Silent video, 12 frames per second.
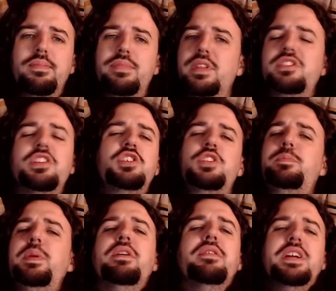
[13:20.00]
There's a
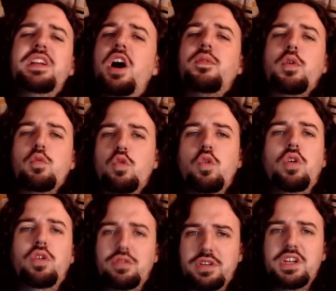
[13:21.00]
spirit of a
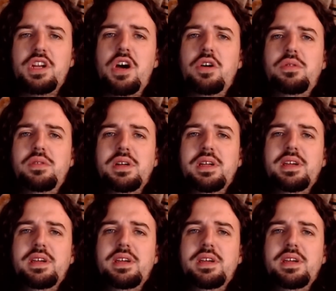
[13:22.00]
rule, you know?